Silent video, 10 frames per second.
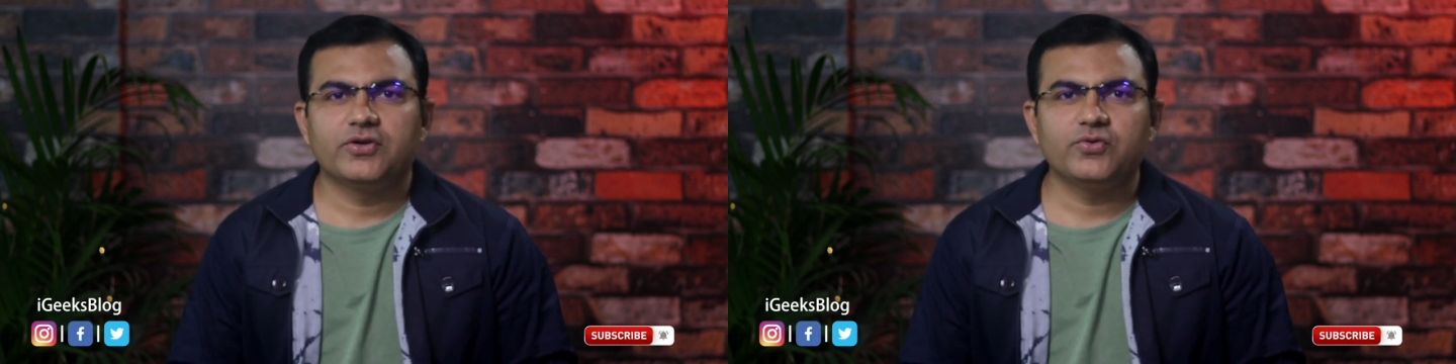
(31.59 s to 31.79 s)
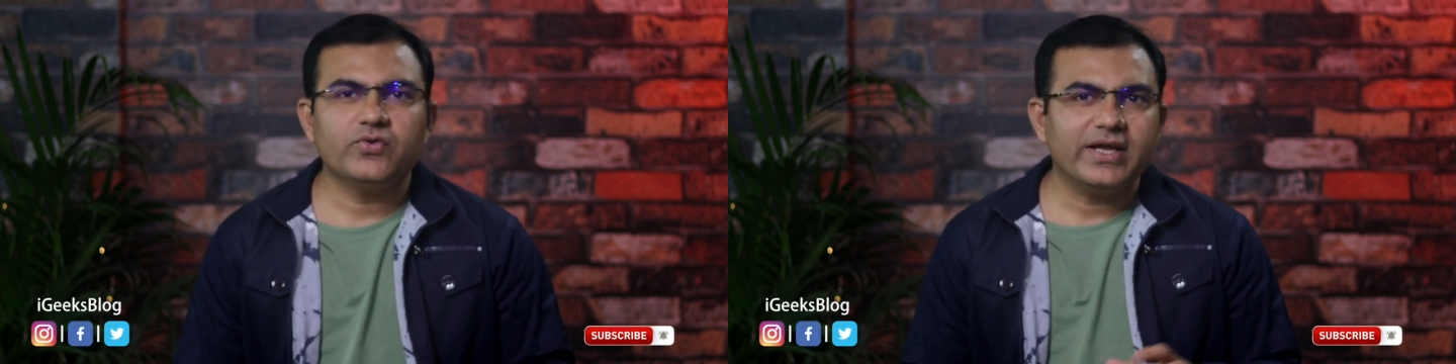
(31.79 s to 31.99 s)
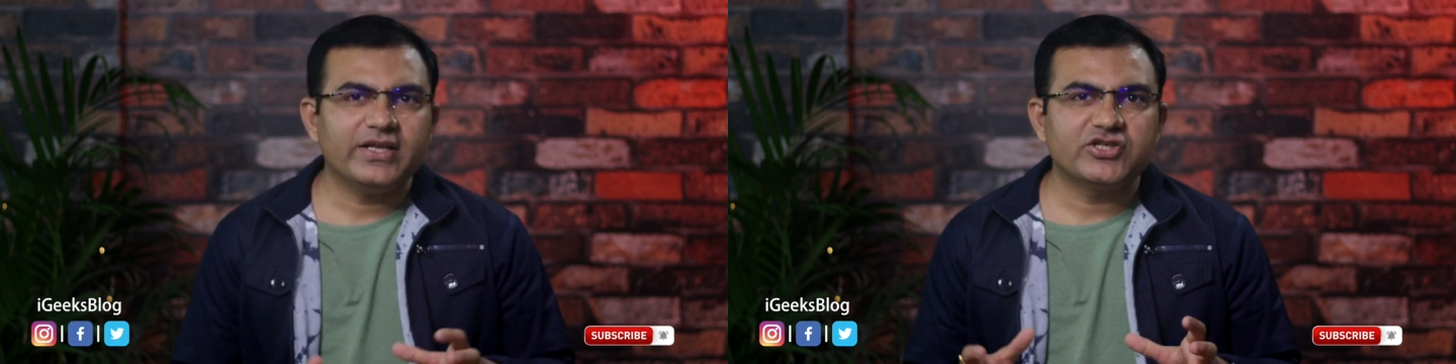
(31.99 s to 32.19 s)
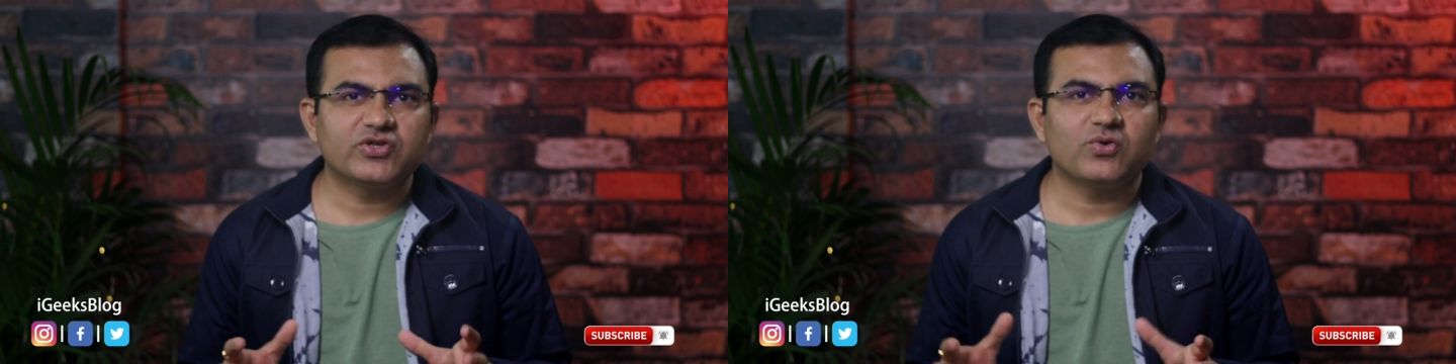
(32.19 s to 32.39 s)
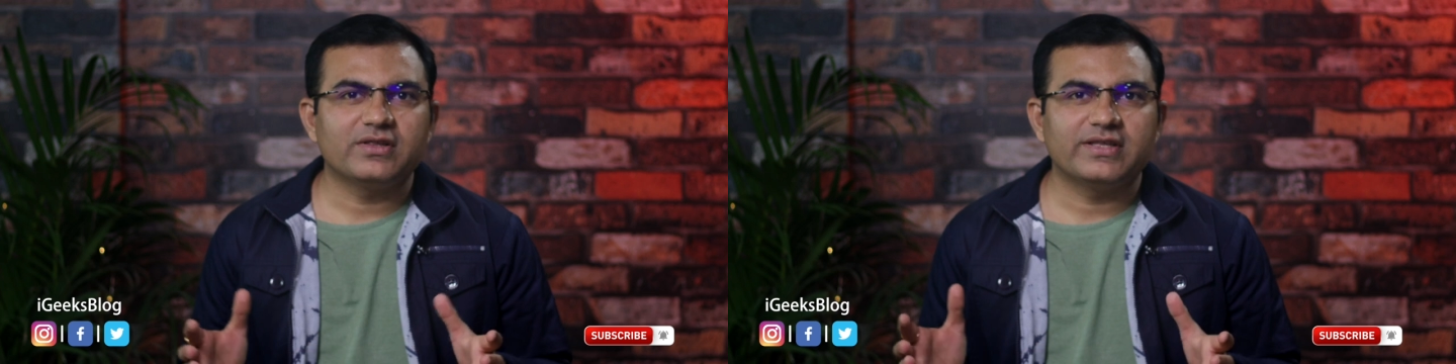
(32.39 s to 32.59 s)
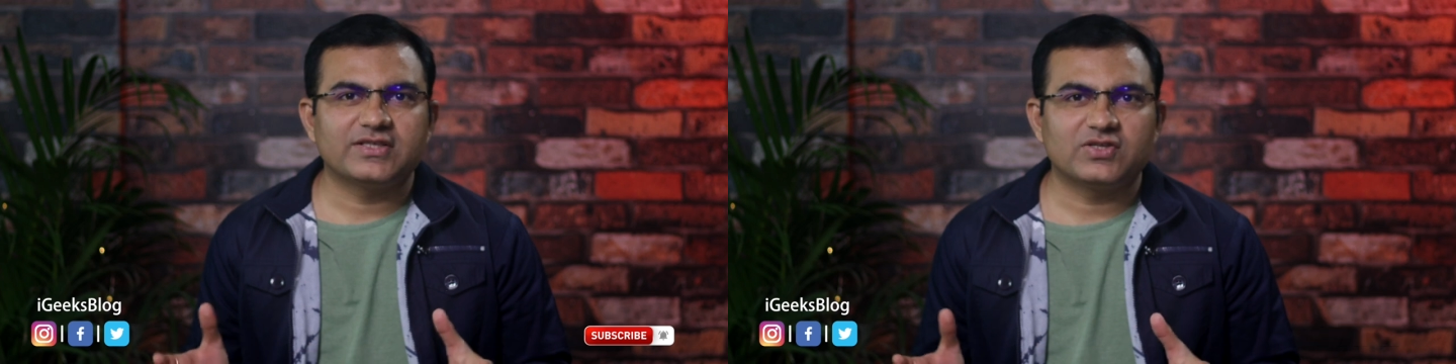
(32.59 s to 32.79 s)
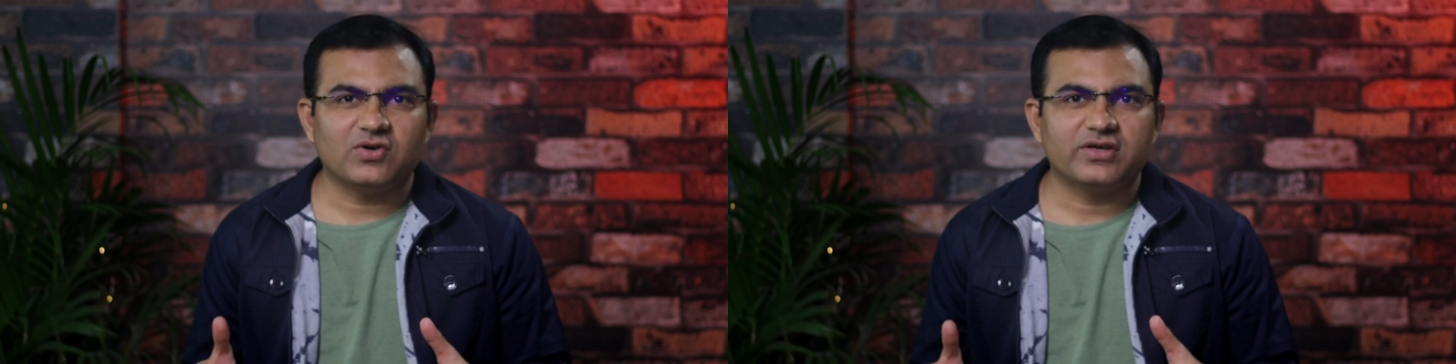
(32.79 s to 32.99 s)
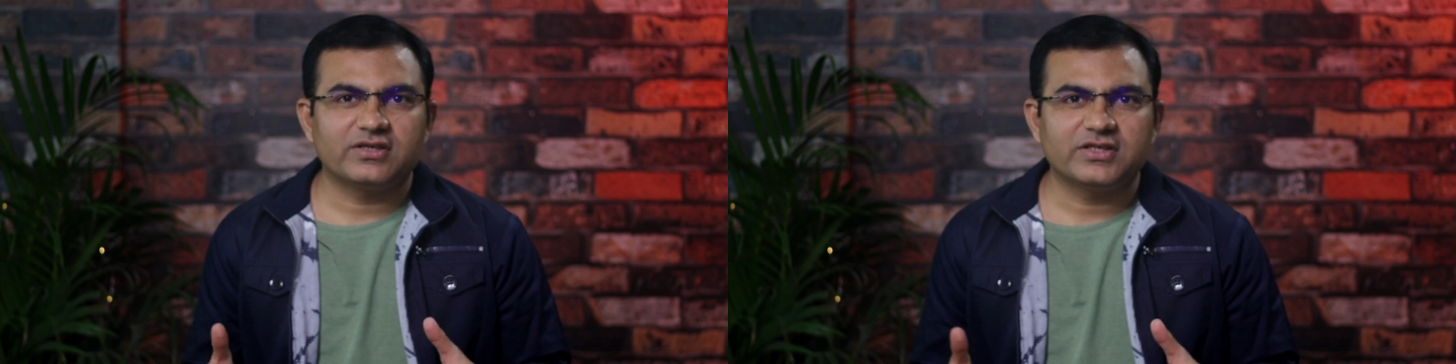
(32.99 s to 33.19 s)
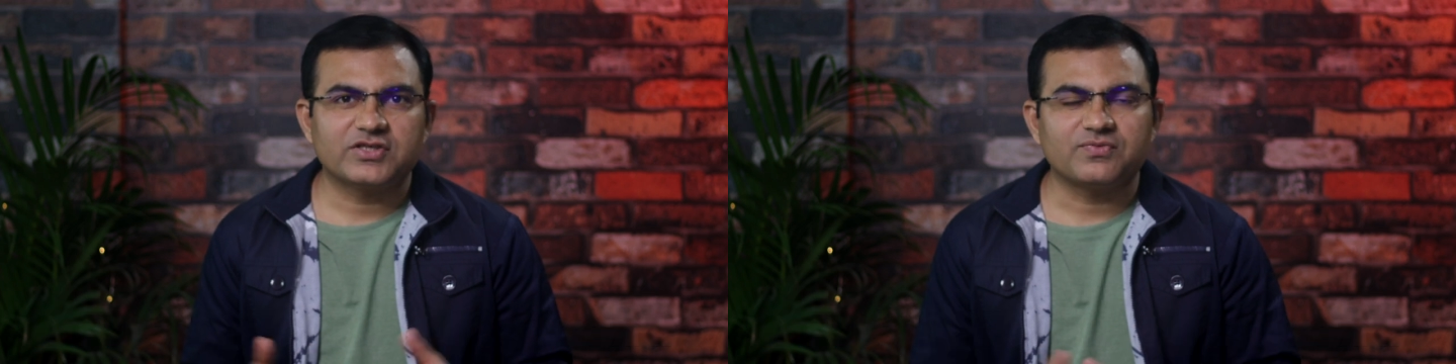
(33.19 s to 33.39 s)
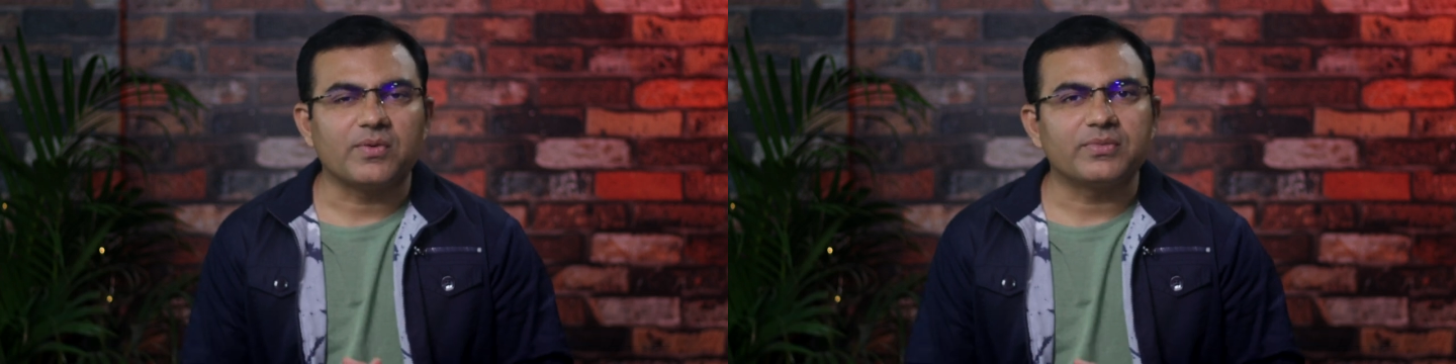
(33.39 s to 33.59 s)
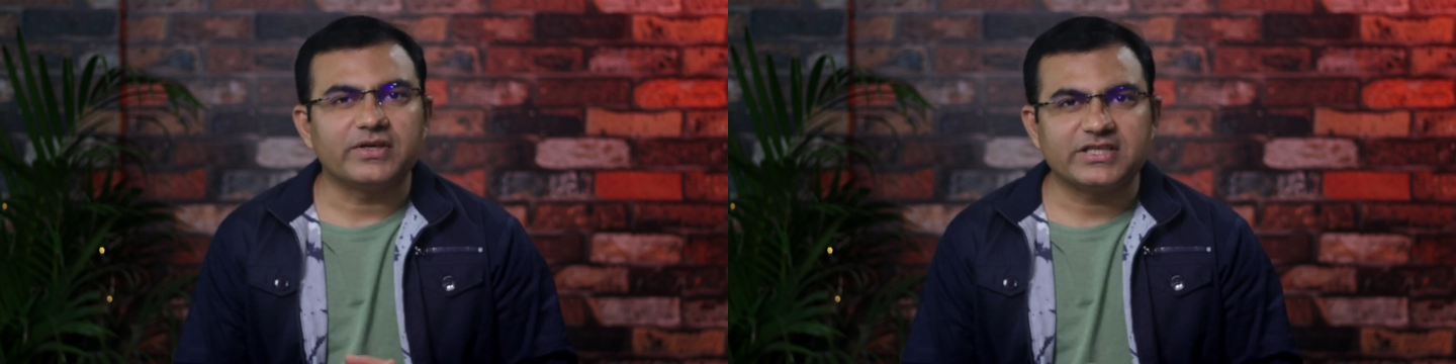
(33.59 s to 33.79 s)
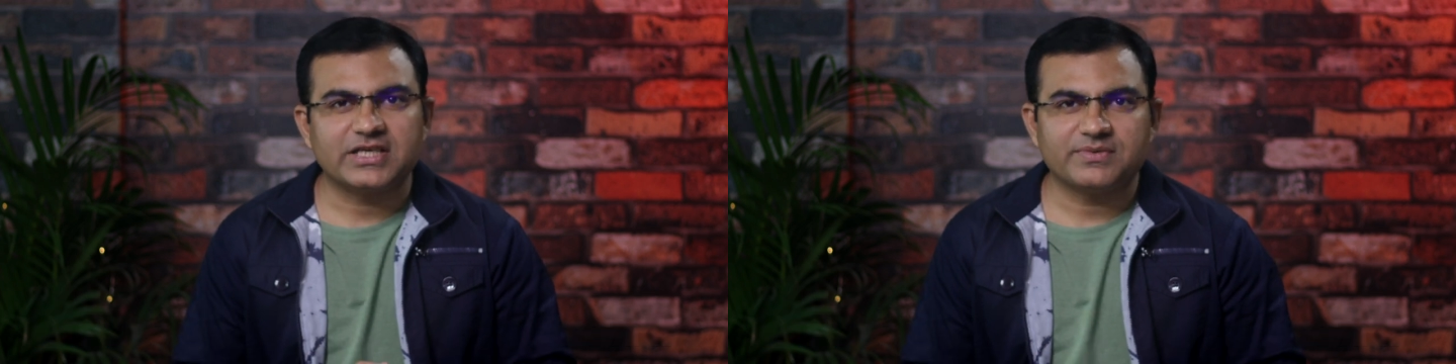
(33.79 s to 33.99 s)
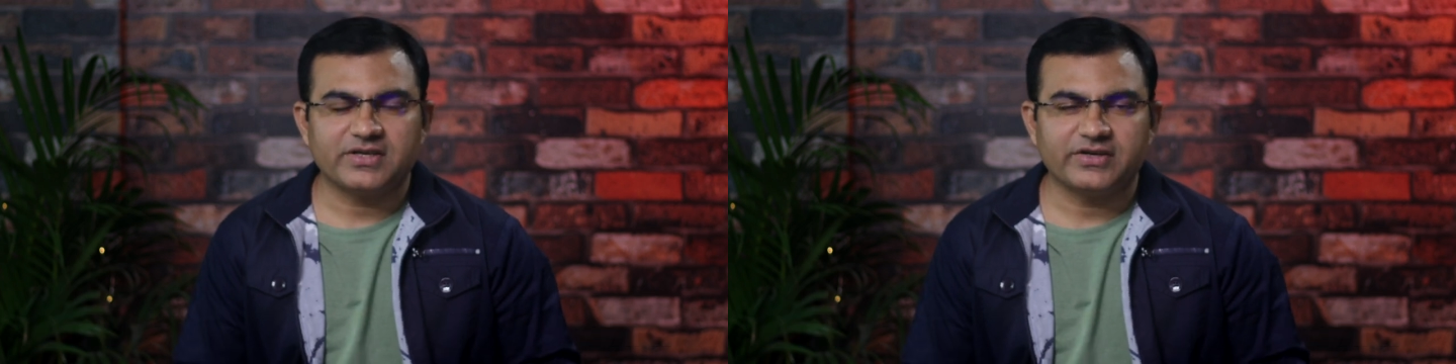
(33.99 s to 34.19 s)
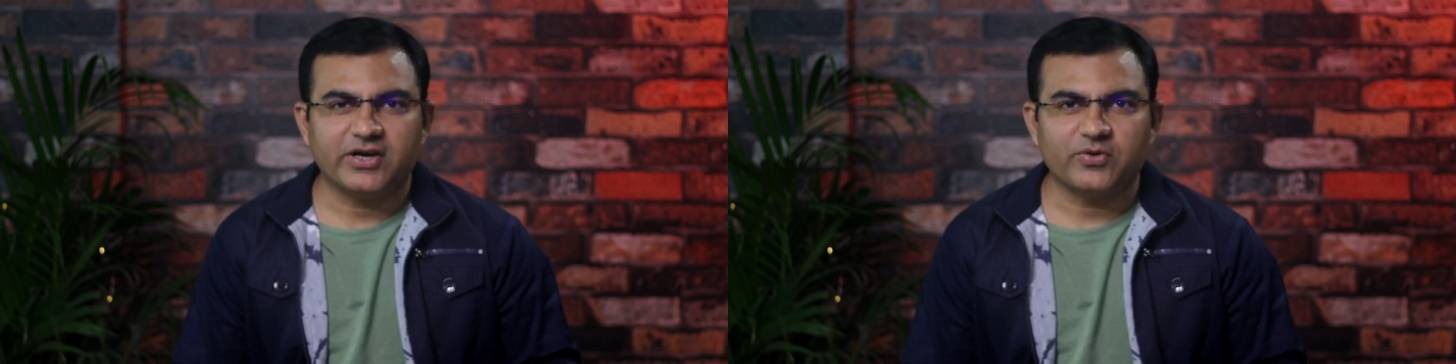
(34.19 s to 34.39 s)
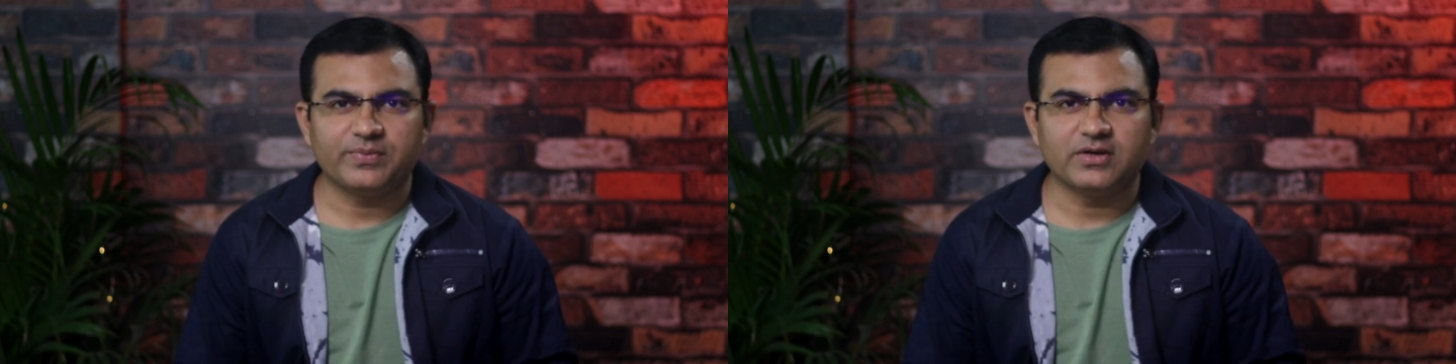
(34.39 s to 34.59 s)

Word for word: You can install these shortcuts from the description down